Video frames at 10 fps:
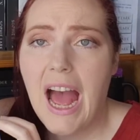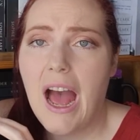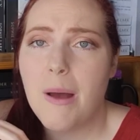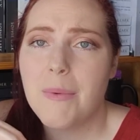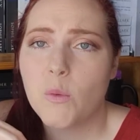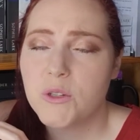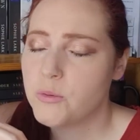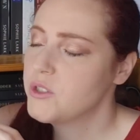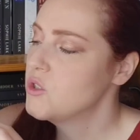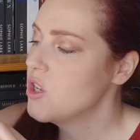um,
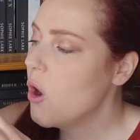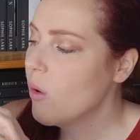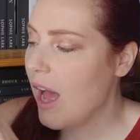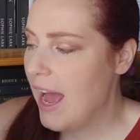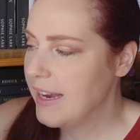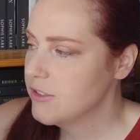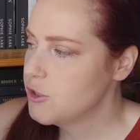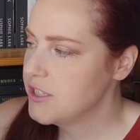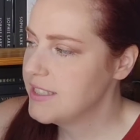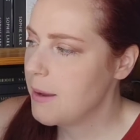which was so kind.
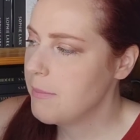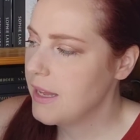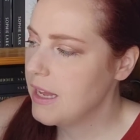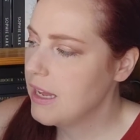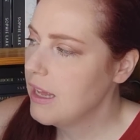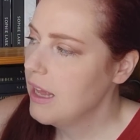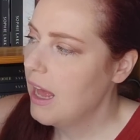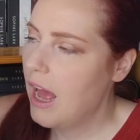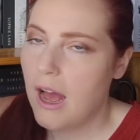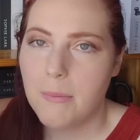She sent me
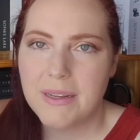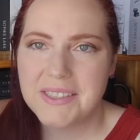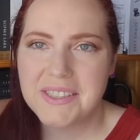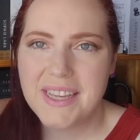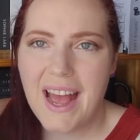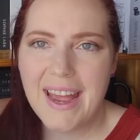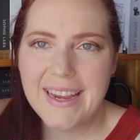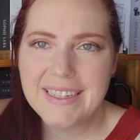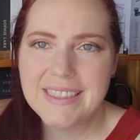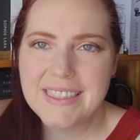um, a
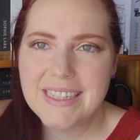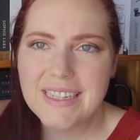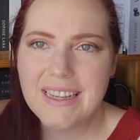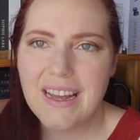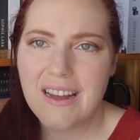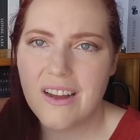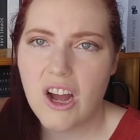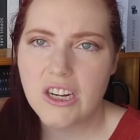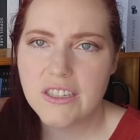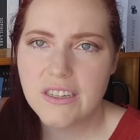signed uh,
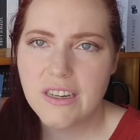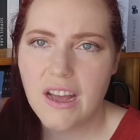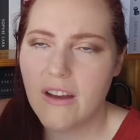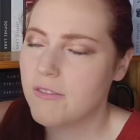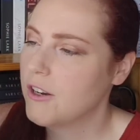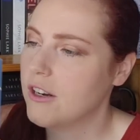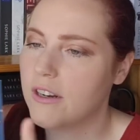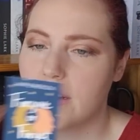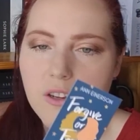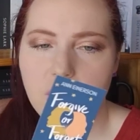arc of
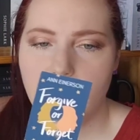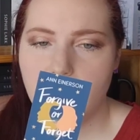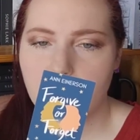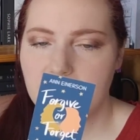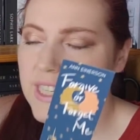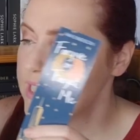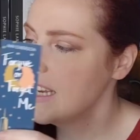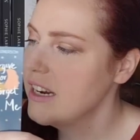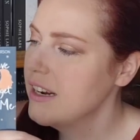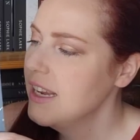her new release
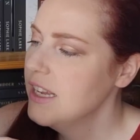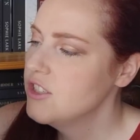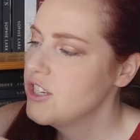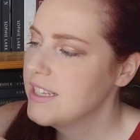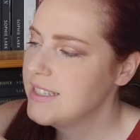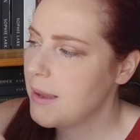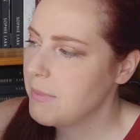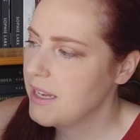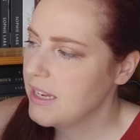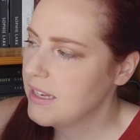here. She had
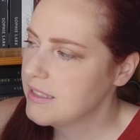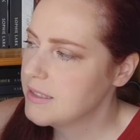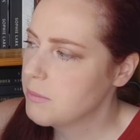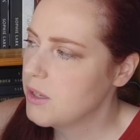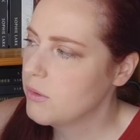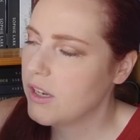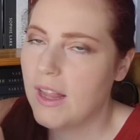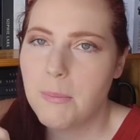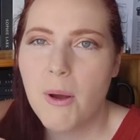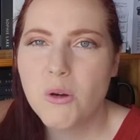sent me some cute little
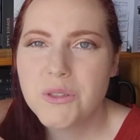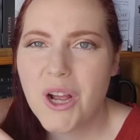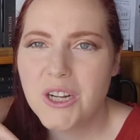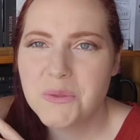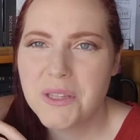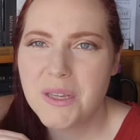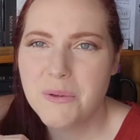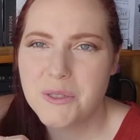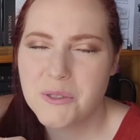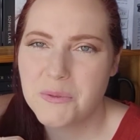like postcards with it,
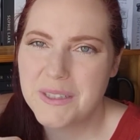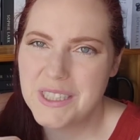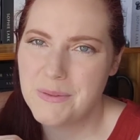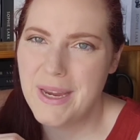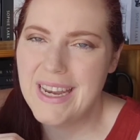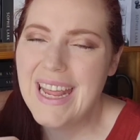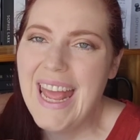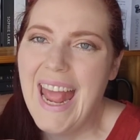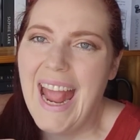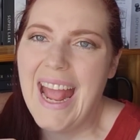which was really sweet.
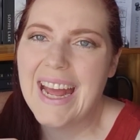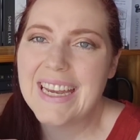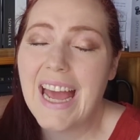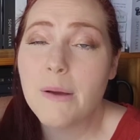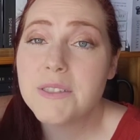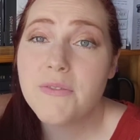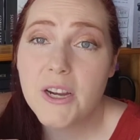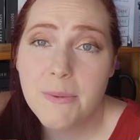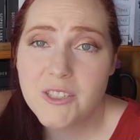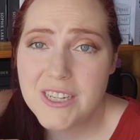And I was
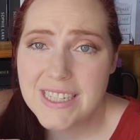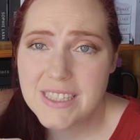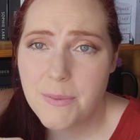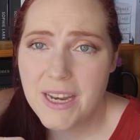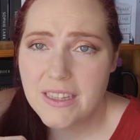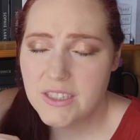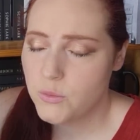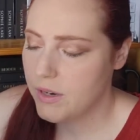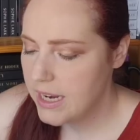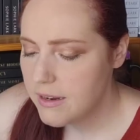very much anticipating
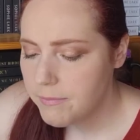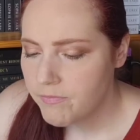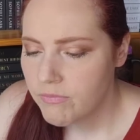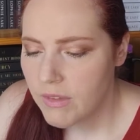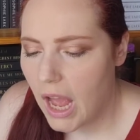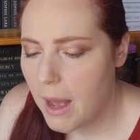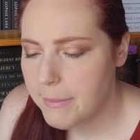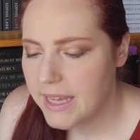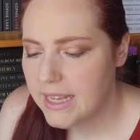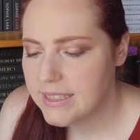this read
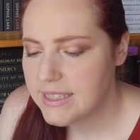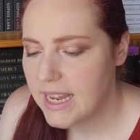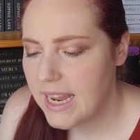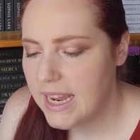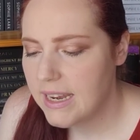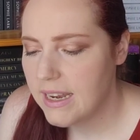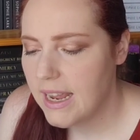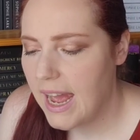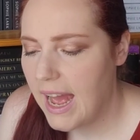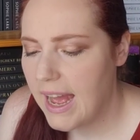um, because it
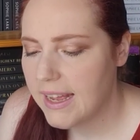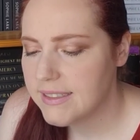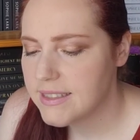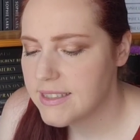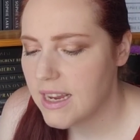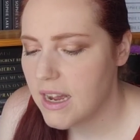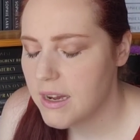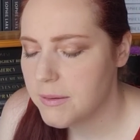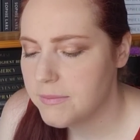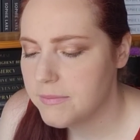has
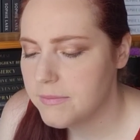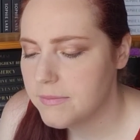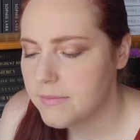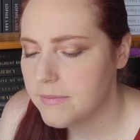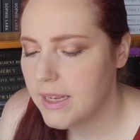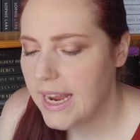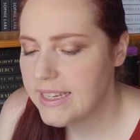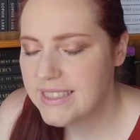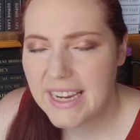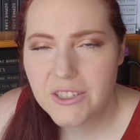um,
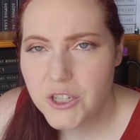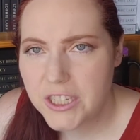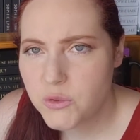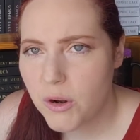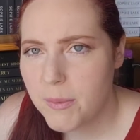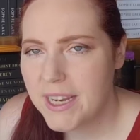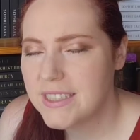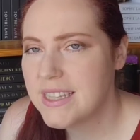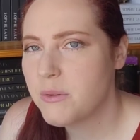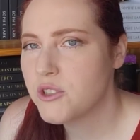a second chance
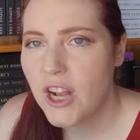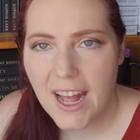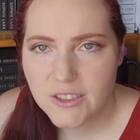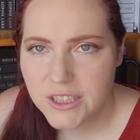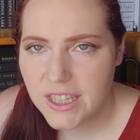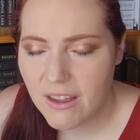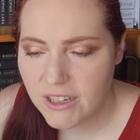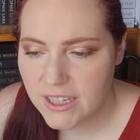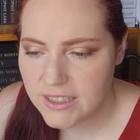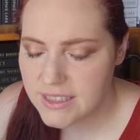romance. They were childhood
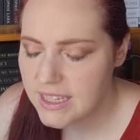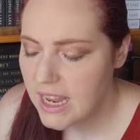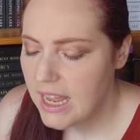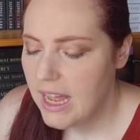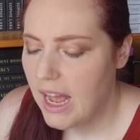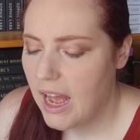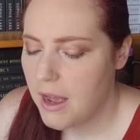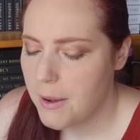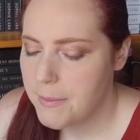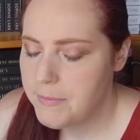lovers
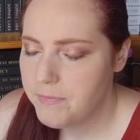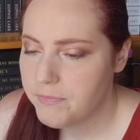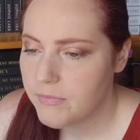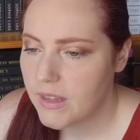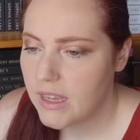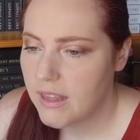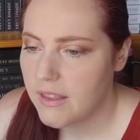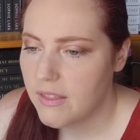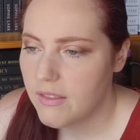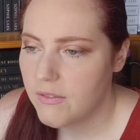um,
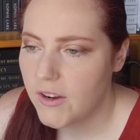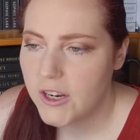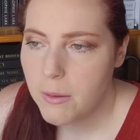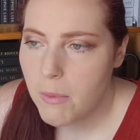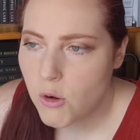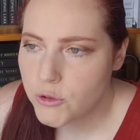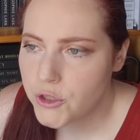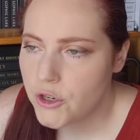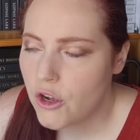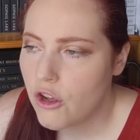very
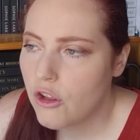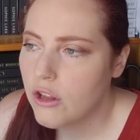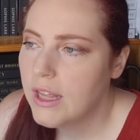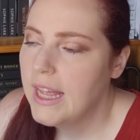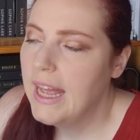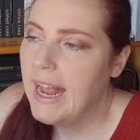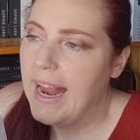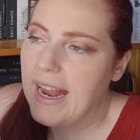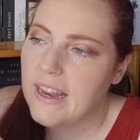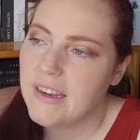emotional,
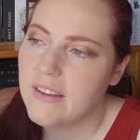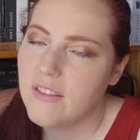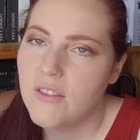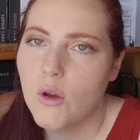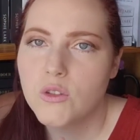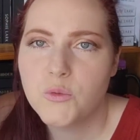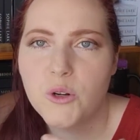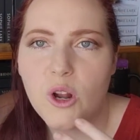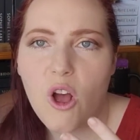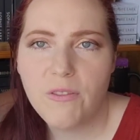and those
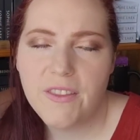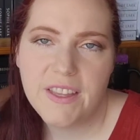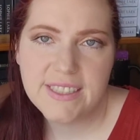were all the